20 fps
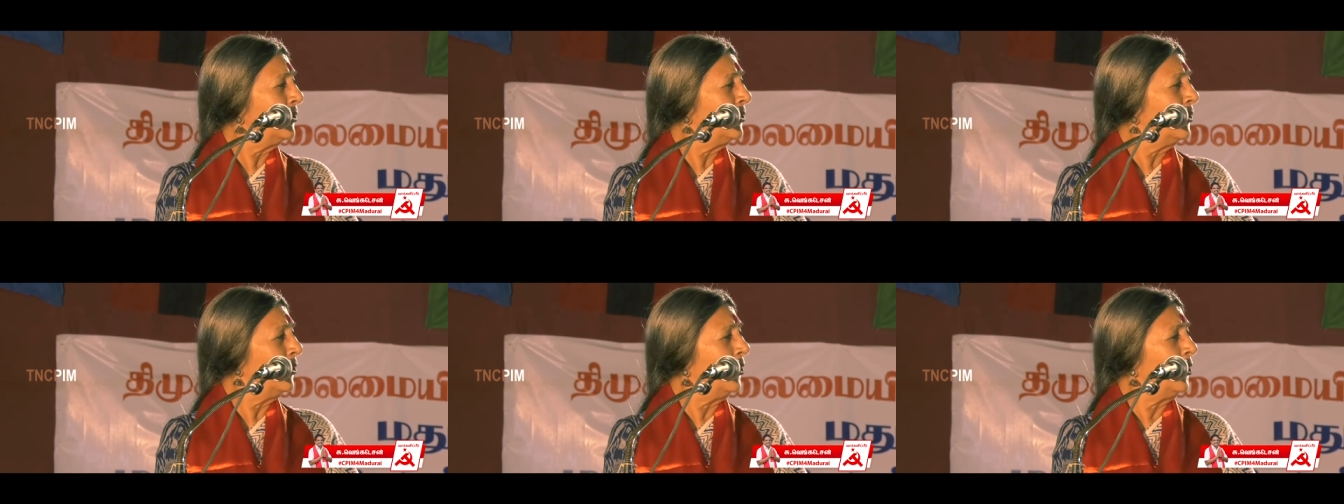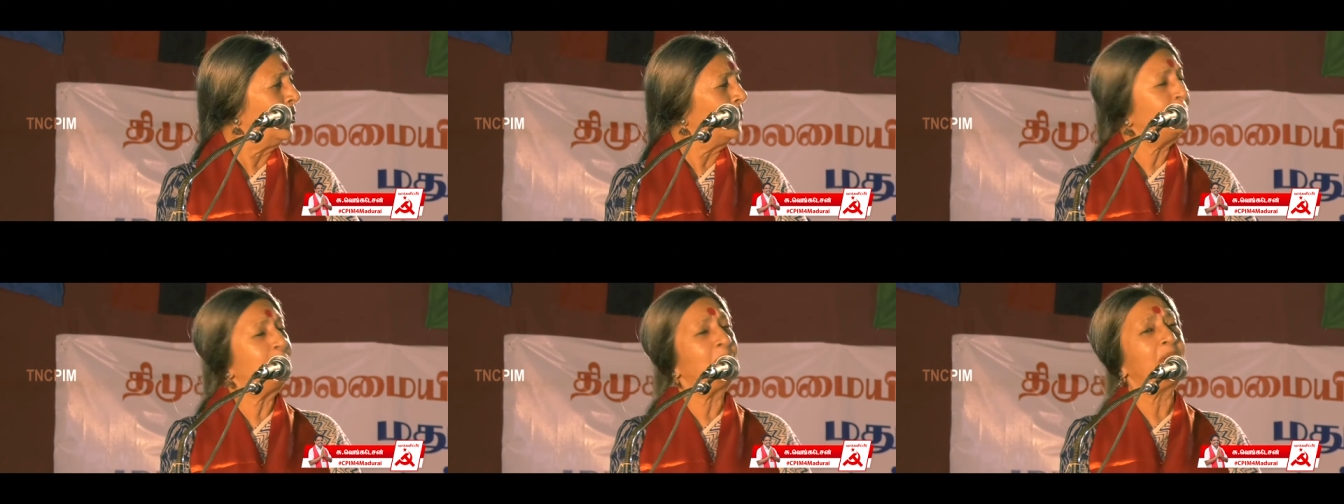
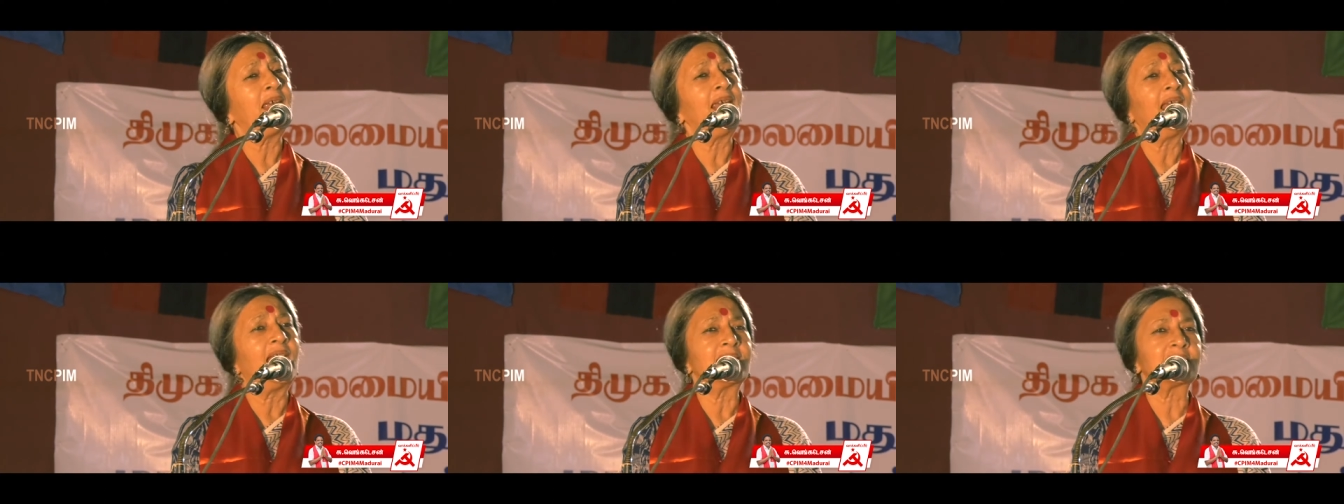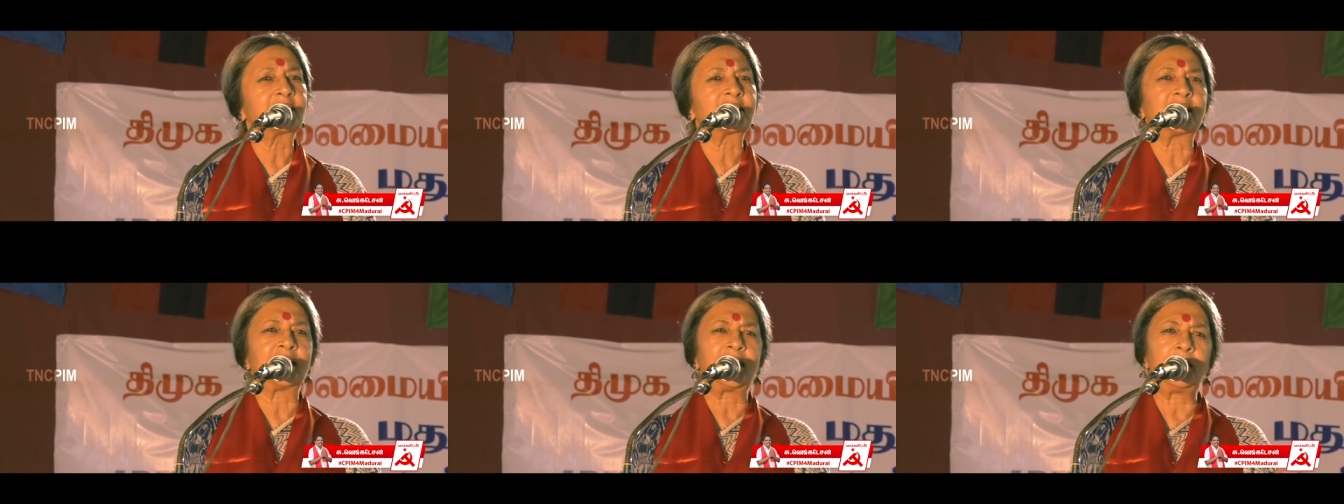O P
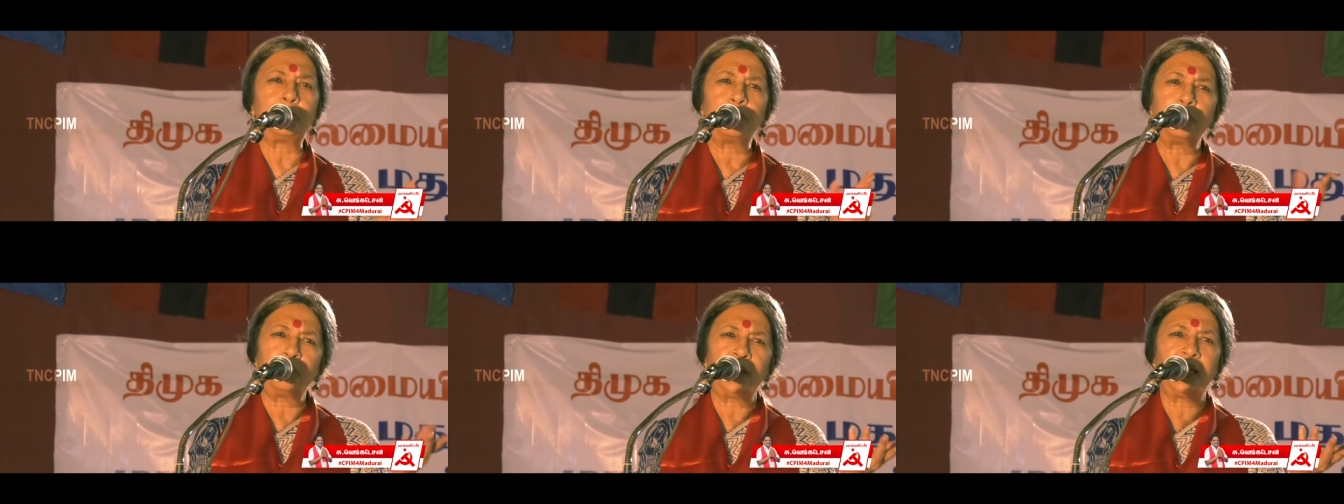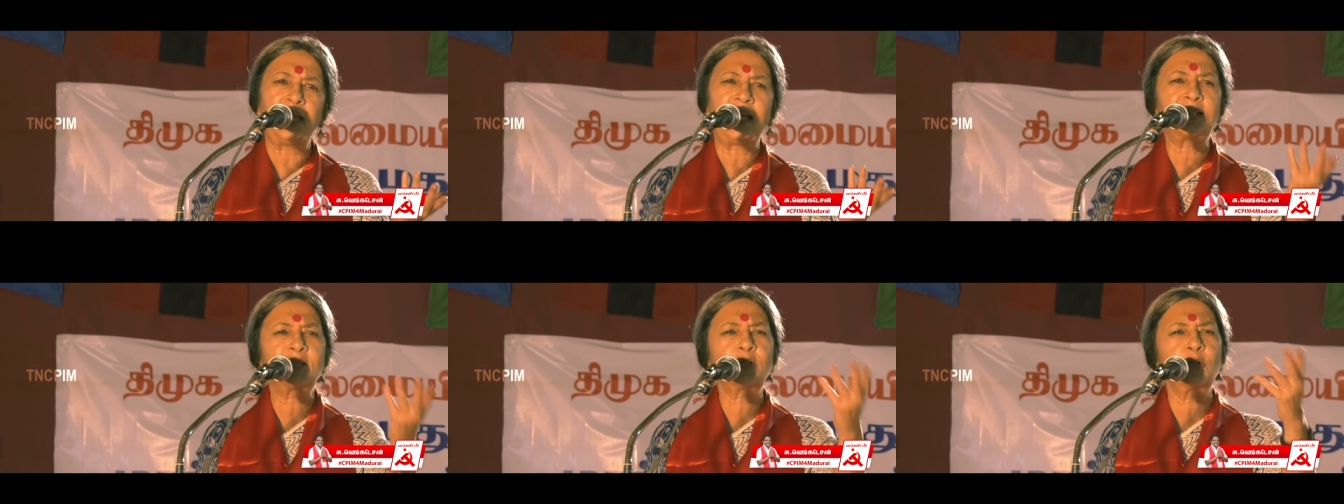S, E
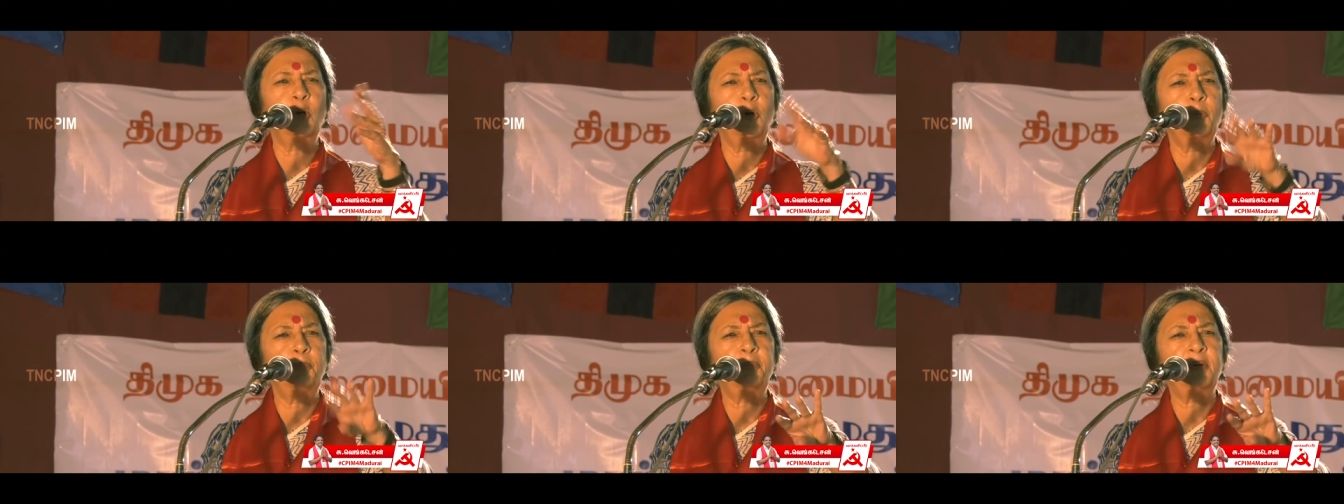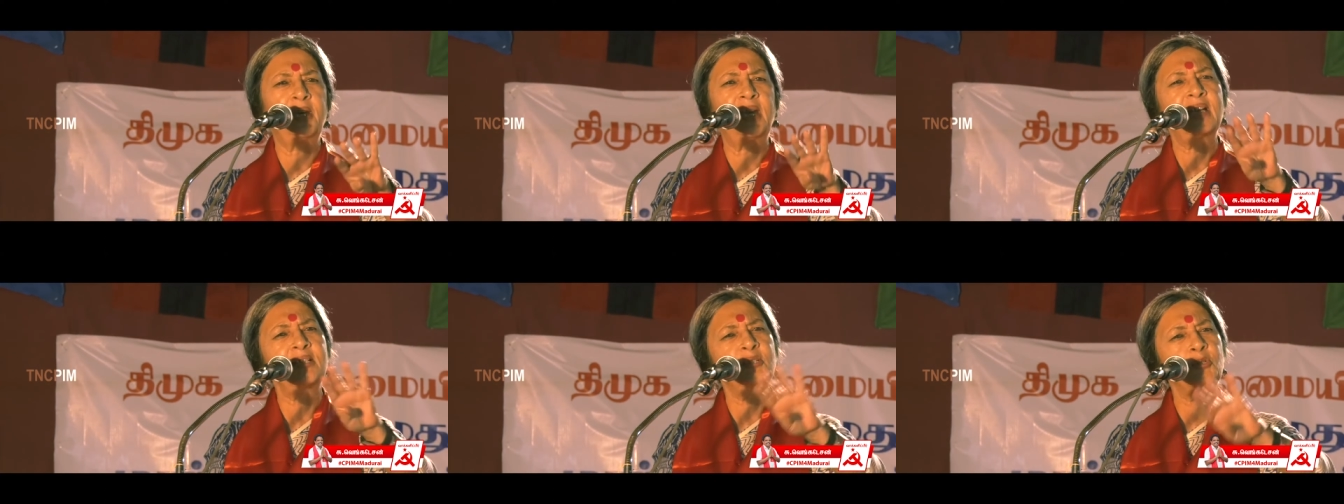P S, O
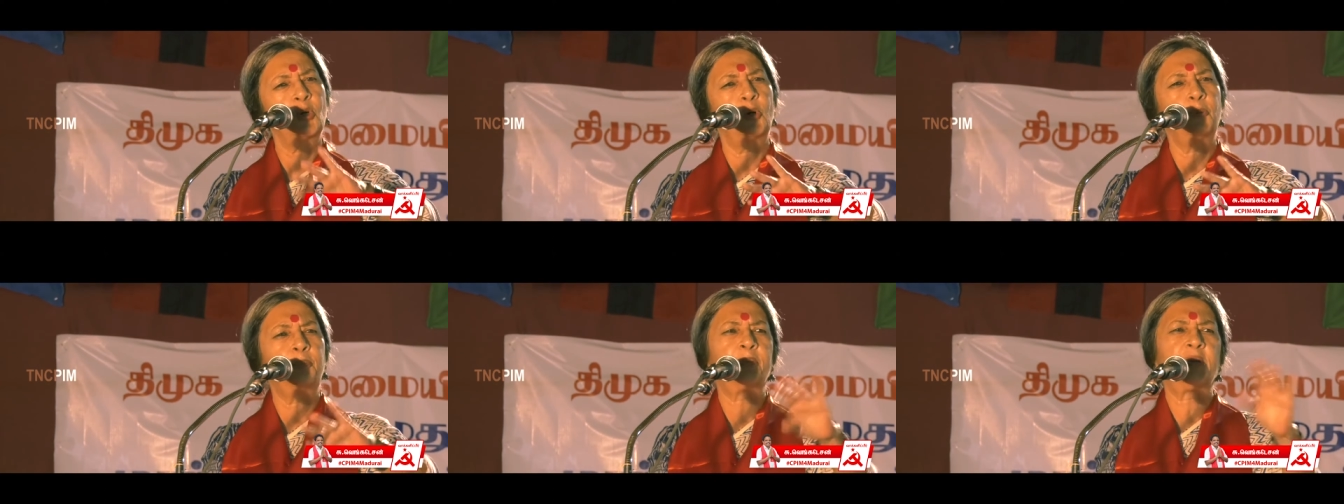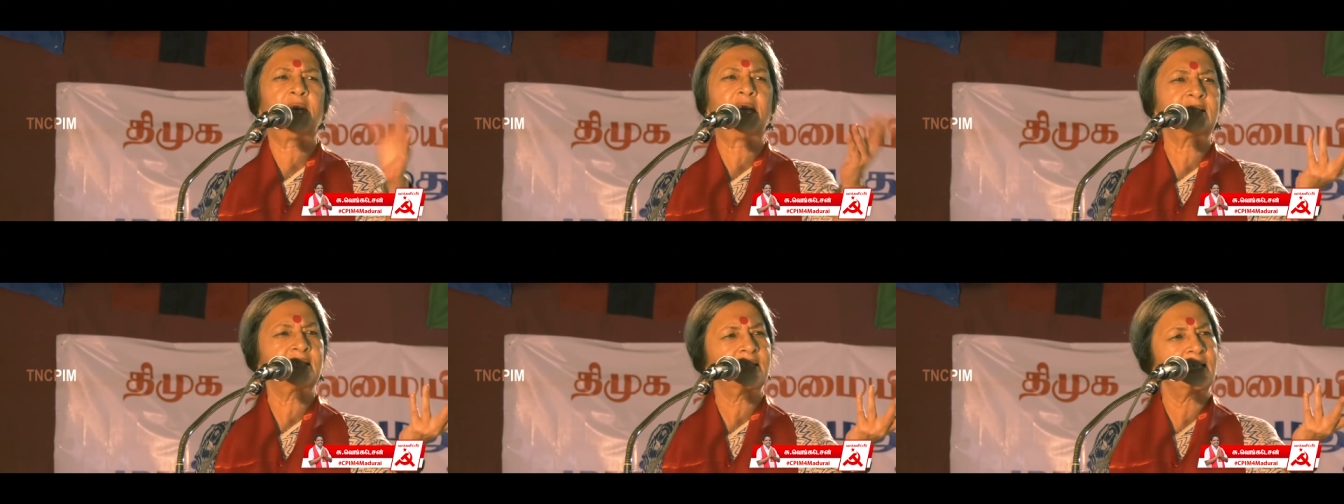P S, O
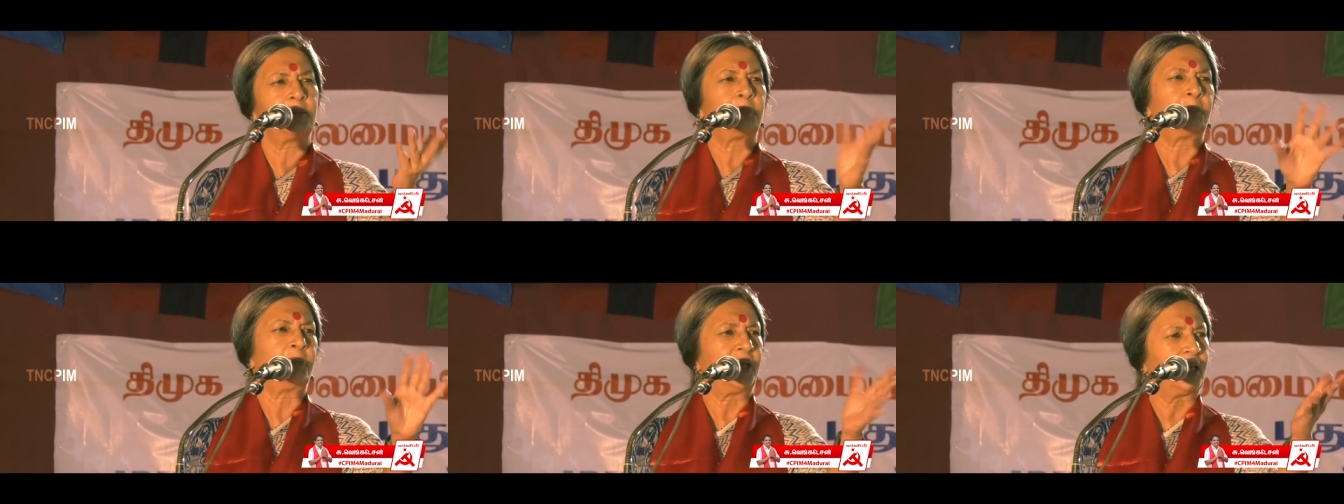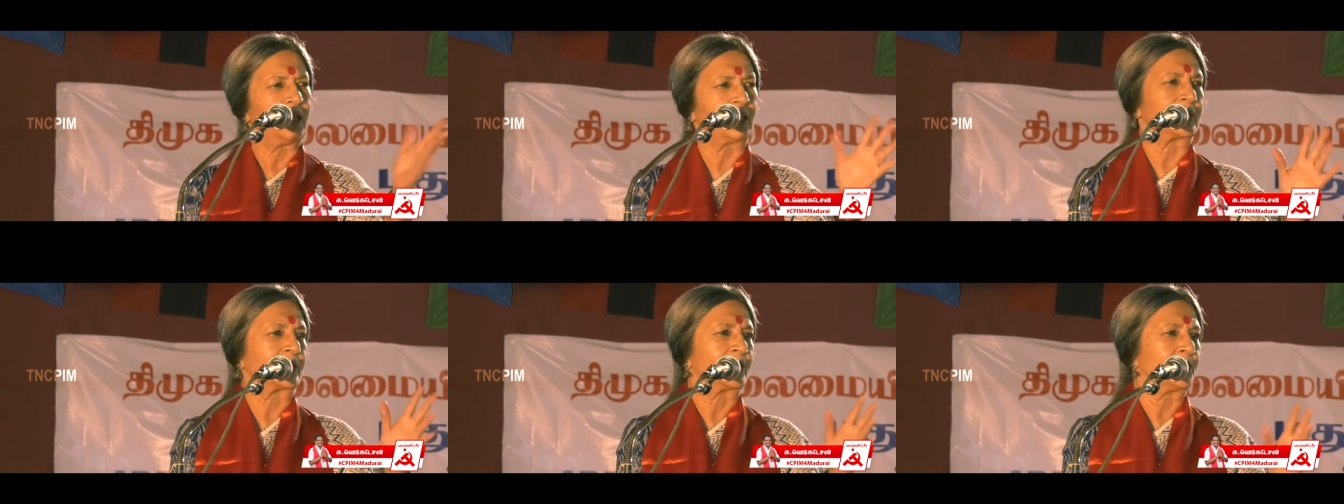P S, E P
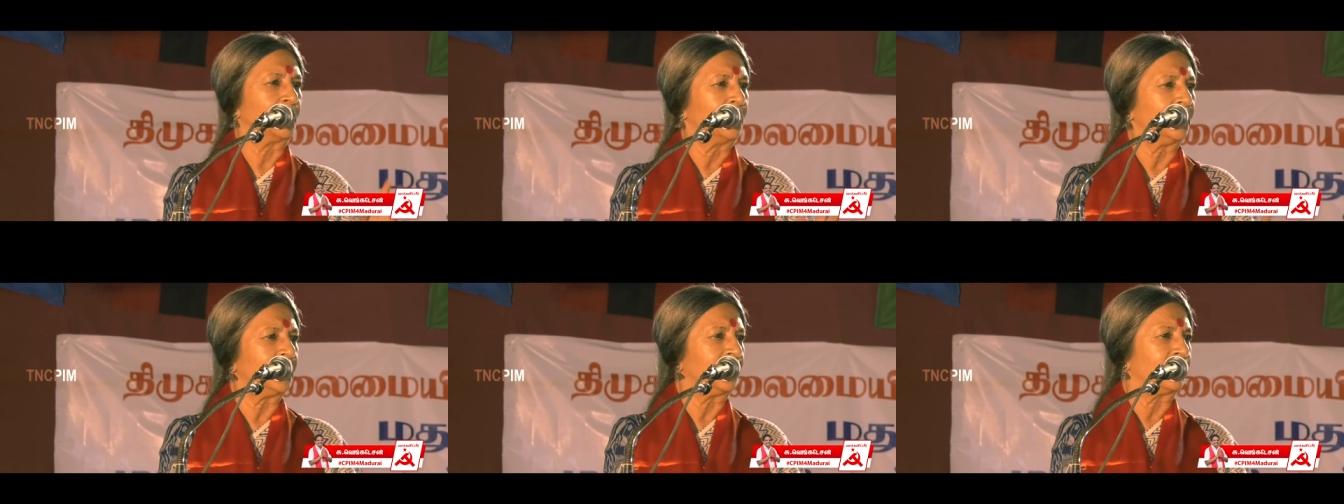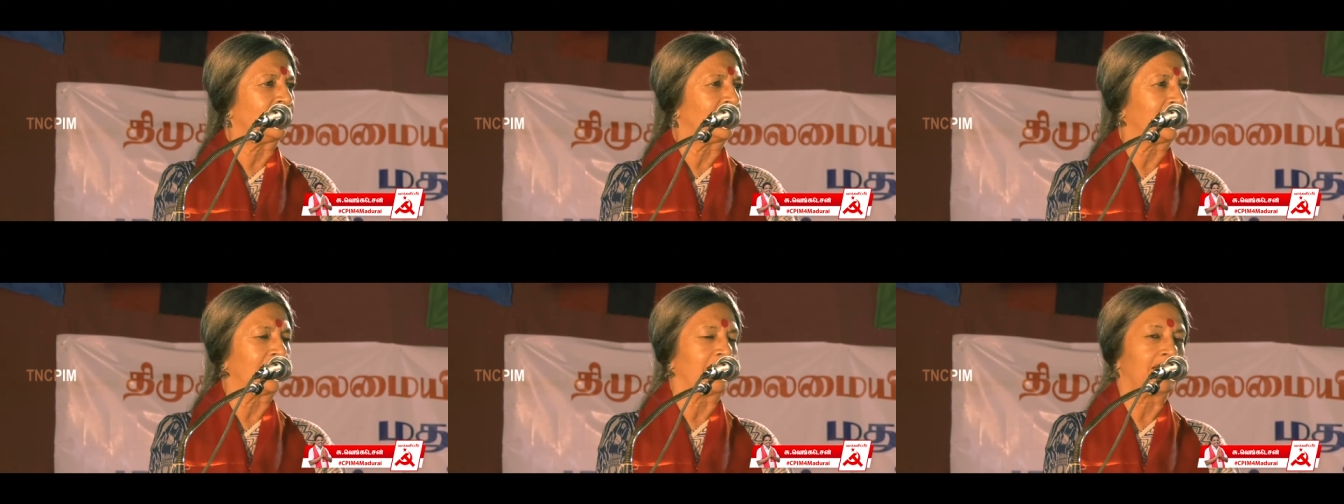S, no
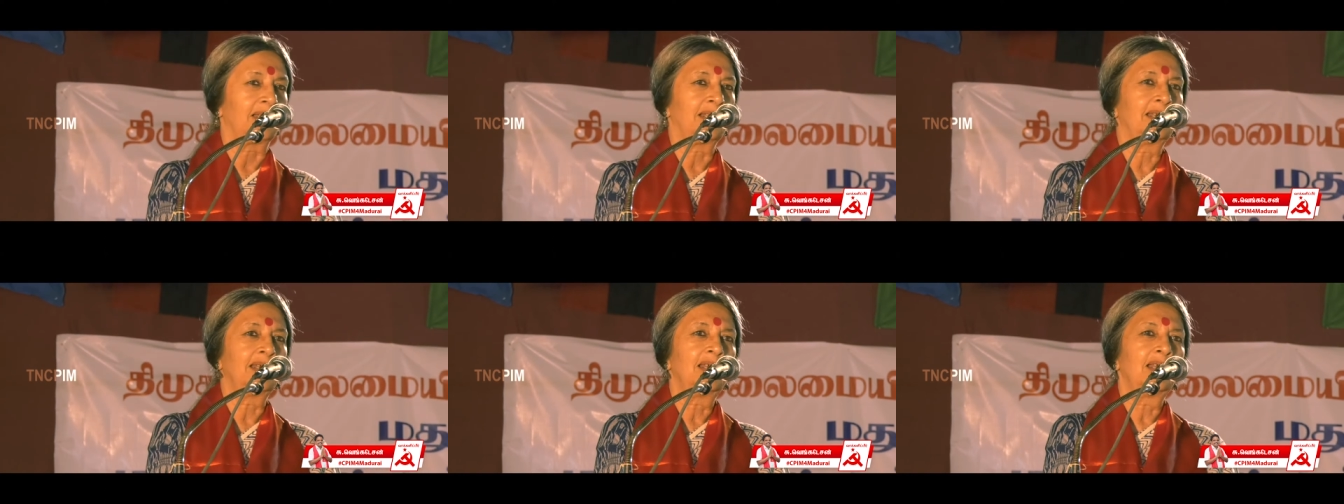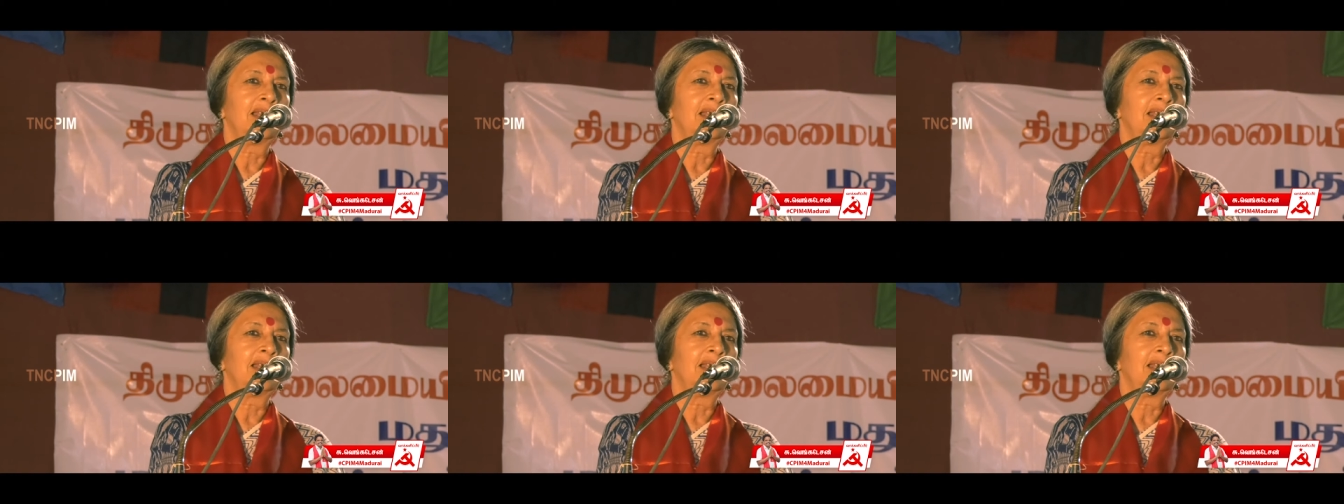different.